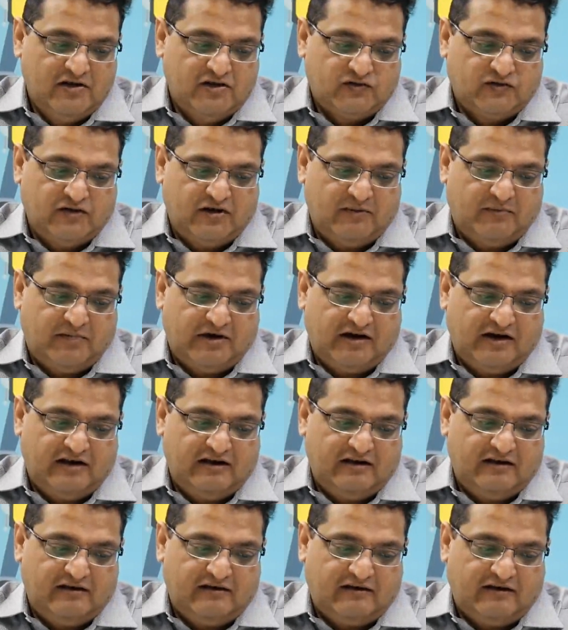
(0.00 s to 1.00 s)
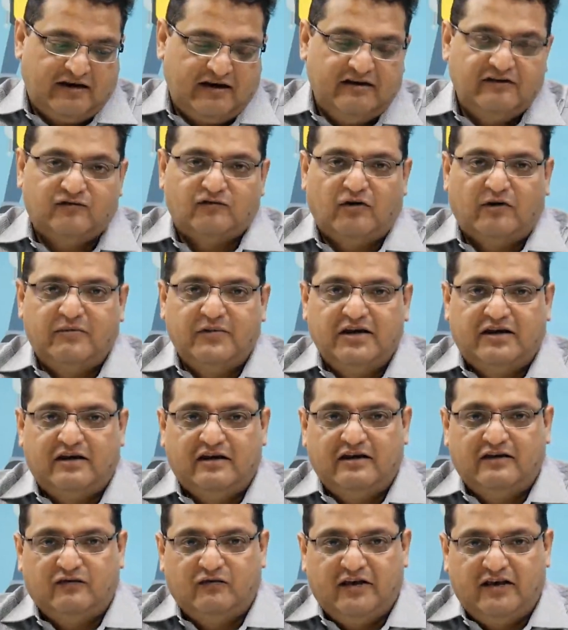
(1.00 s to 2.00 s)
So in a Pakala Narayan Swami
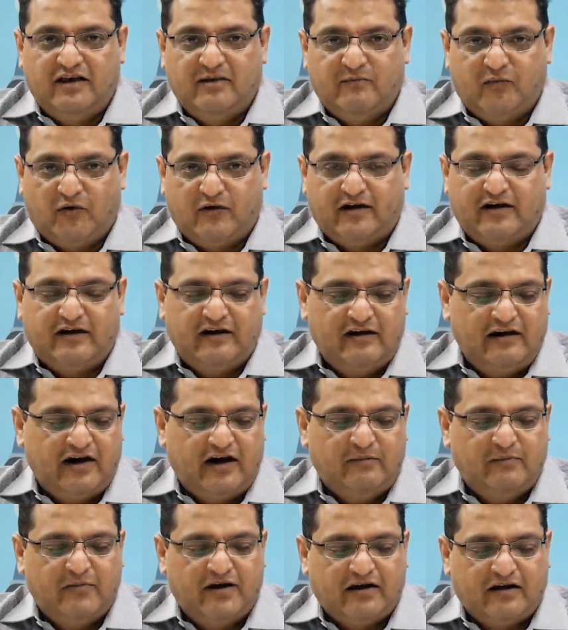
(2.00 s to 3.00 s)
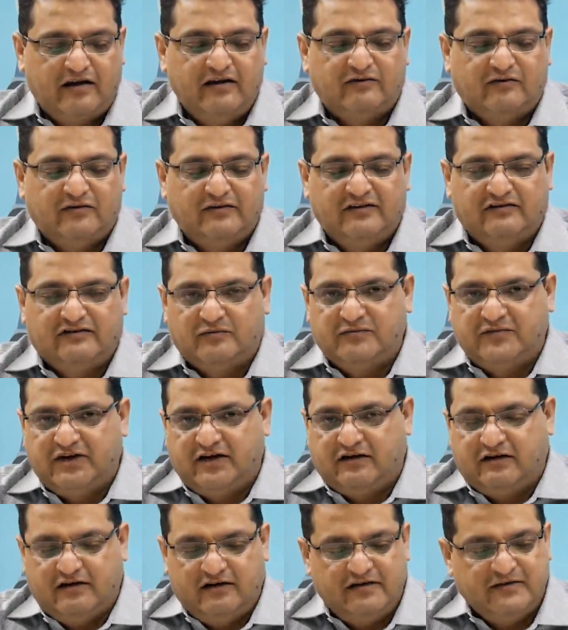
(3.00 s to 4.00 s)
case, very important and landmark case on the
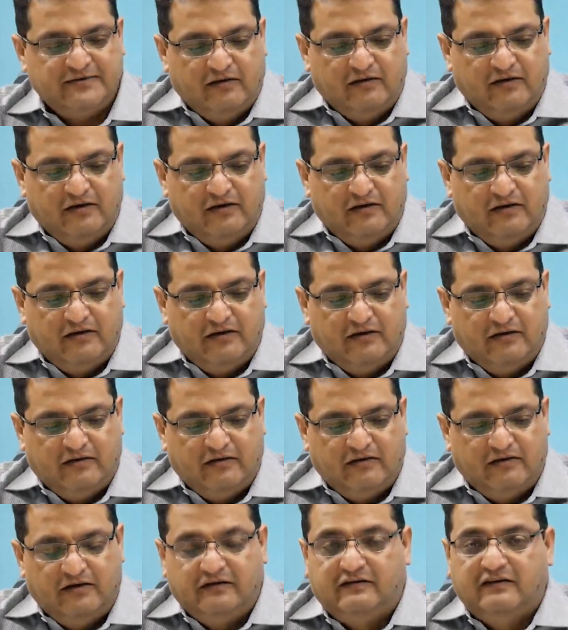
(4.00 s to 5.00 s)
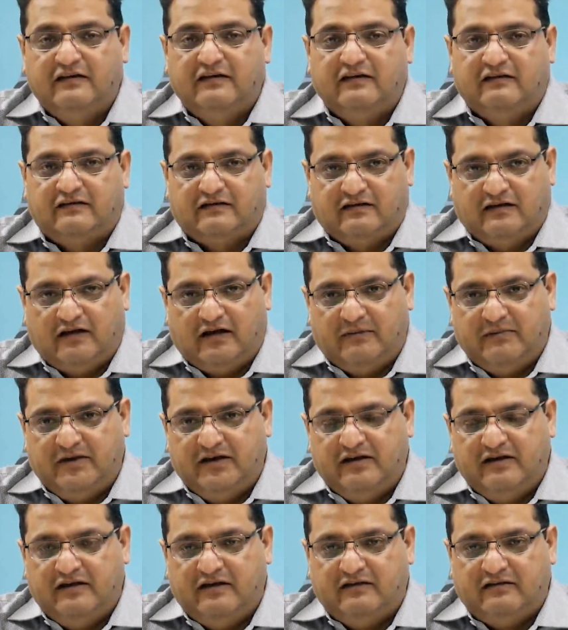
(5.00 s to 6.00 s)
subject is the disease. I mean,
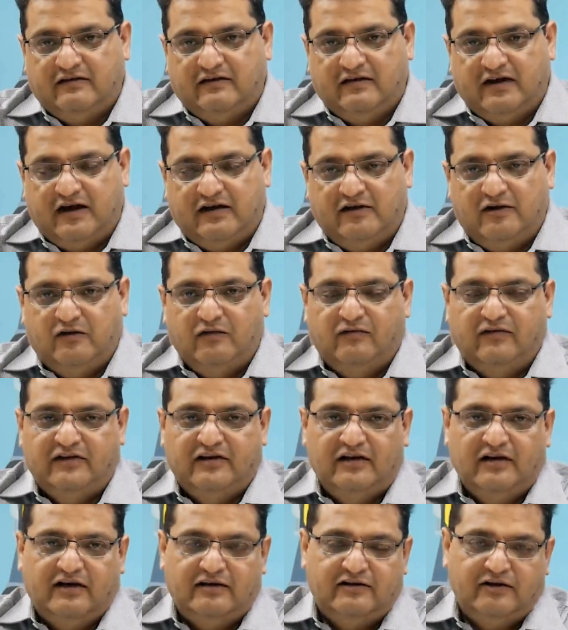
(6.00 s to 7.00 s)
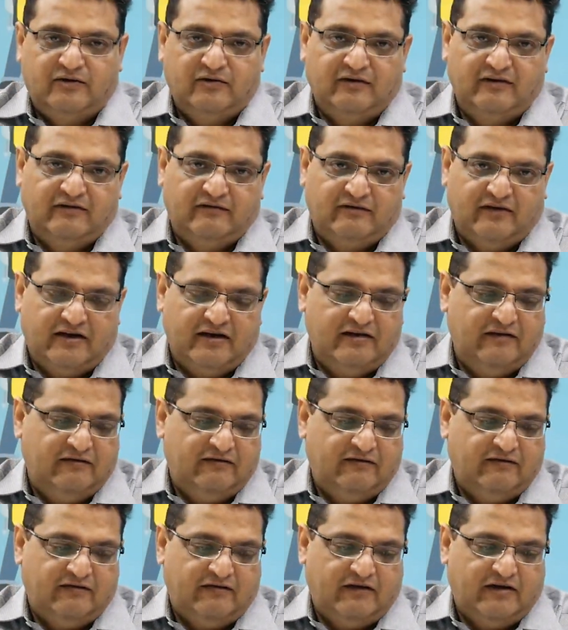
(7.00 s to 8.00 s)
he handed over the letter to his
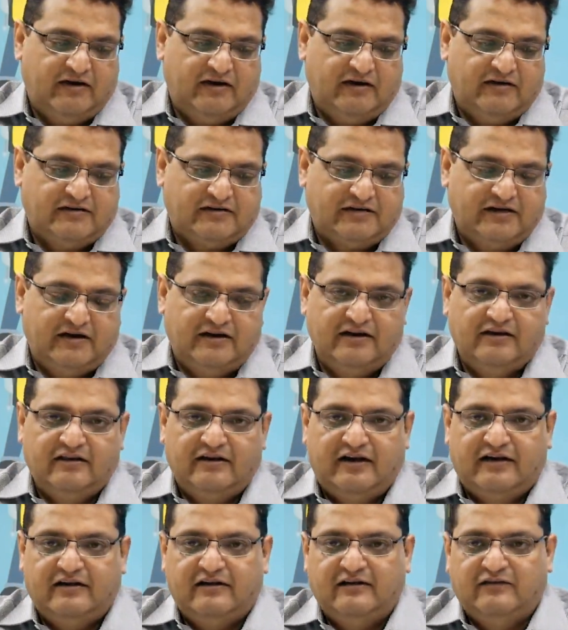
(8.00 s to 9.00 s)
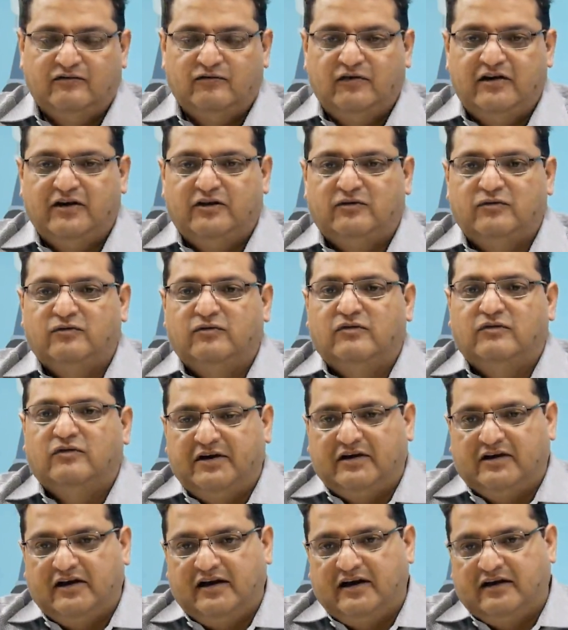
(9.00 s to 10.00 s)
wife and stating that he is going to
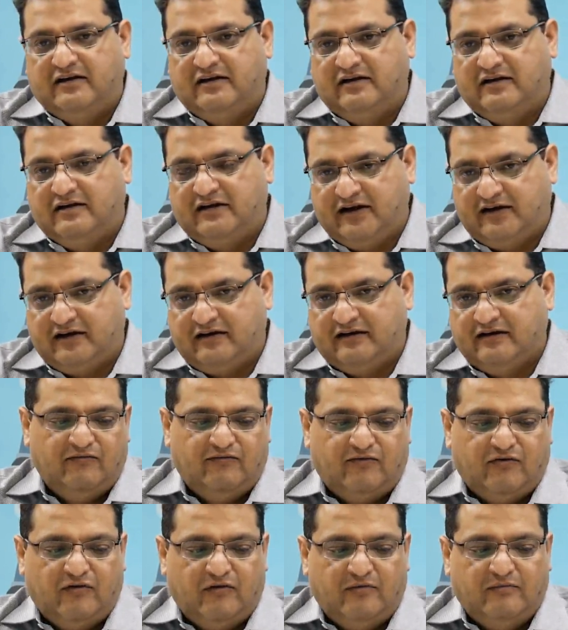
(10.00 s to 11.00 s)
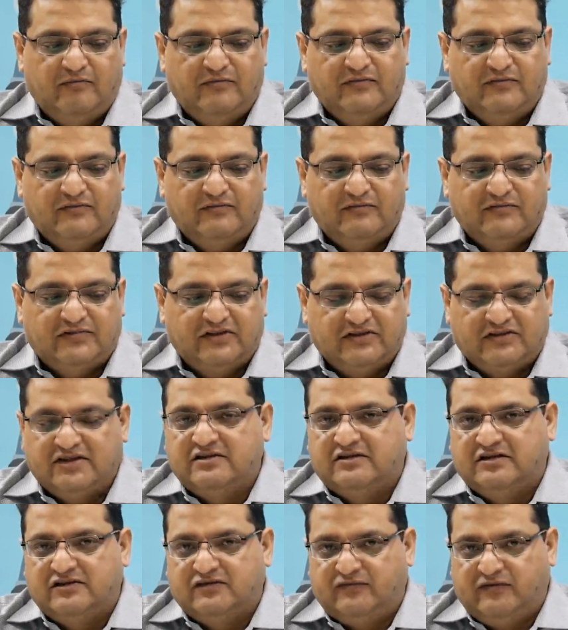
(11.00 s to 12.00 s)
collect the debt from such
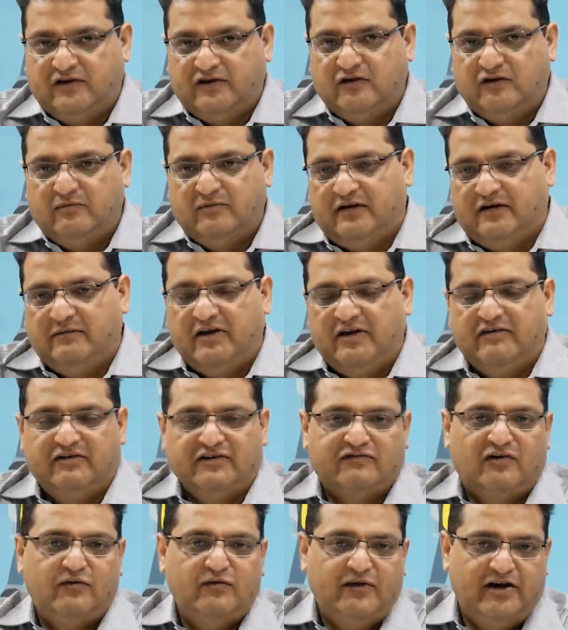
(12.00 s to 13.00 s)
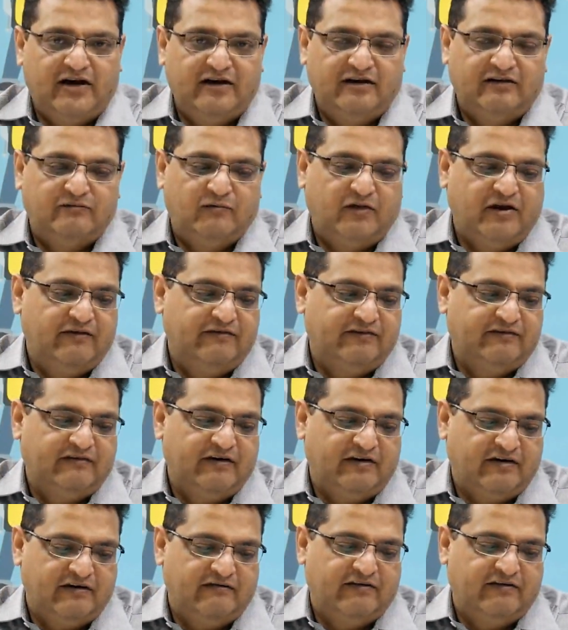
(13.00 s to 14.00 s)
and such fellow, but he was found dead, his body was
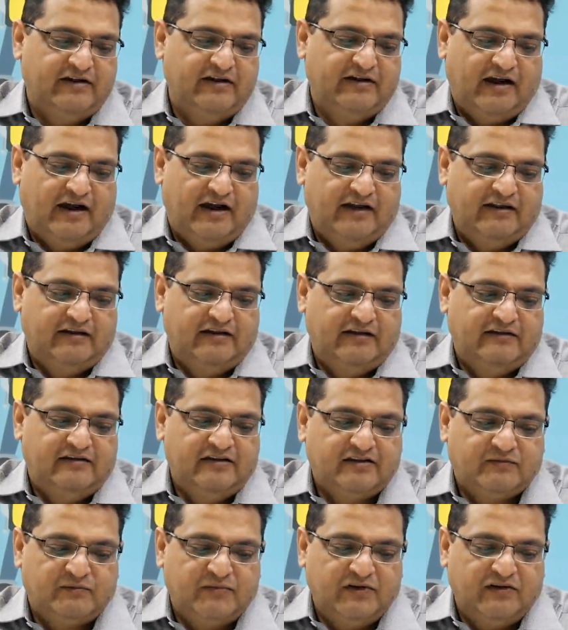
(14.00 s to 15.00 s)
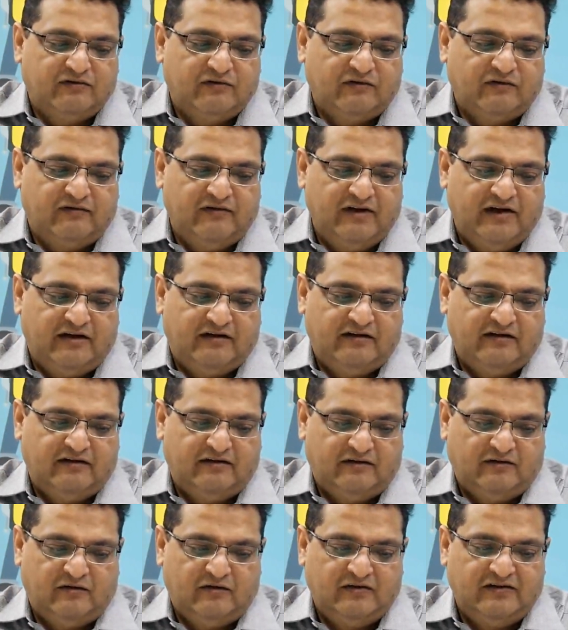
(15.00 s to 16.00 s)
recovered, and this piece of
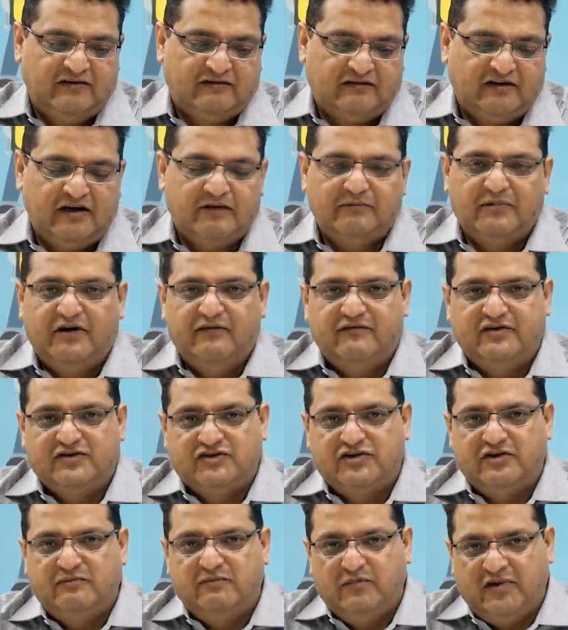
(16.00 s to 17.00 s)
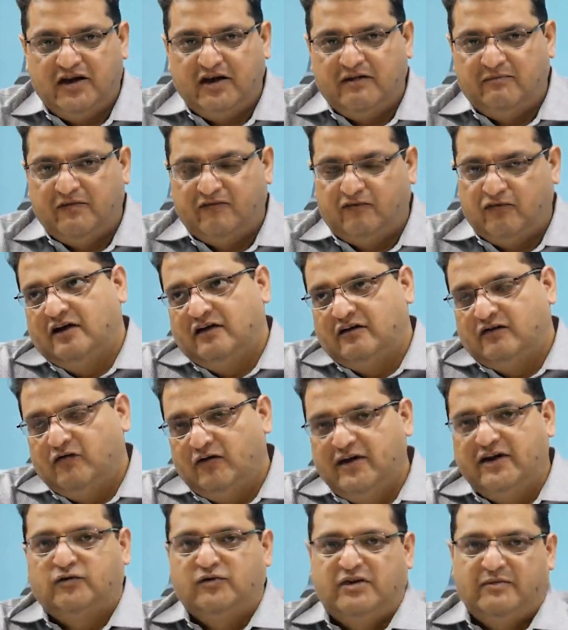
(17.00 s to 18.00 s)
letter or the statement which he made before
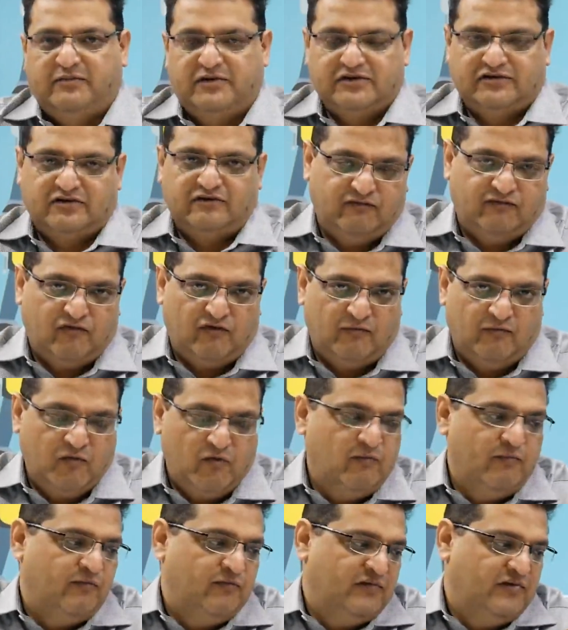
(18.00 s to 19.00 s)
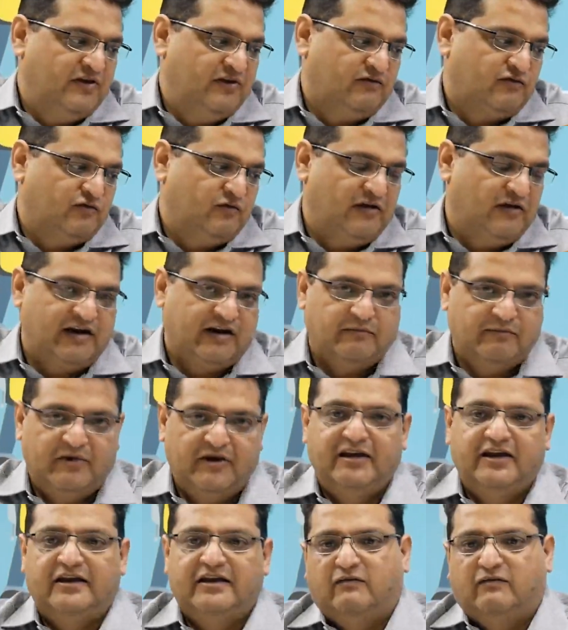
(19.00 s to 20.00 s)
going to the person from whom he is to collect
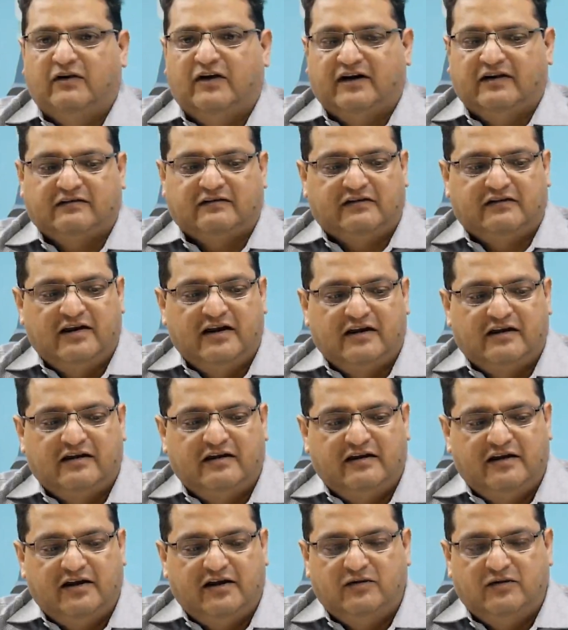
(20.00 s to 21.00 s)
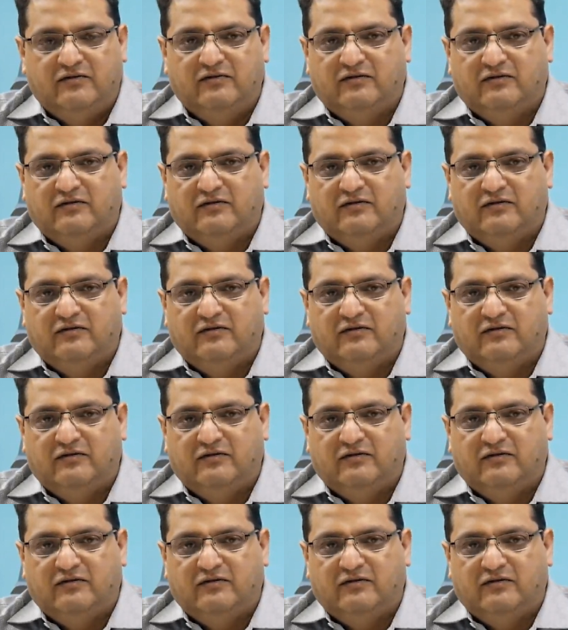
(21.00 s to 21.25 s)
money was taken into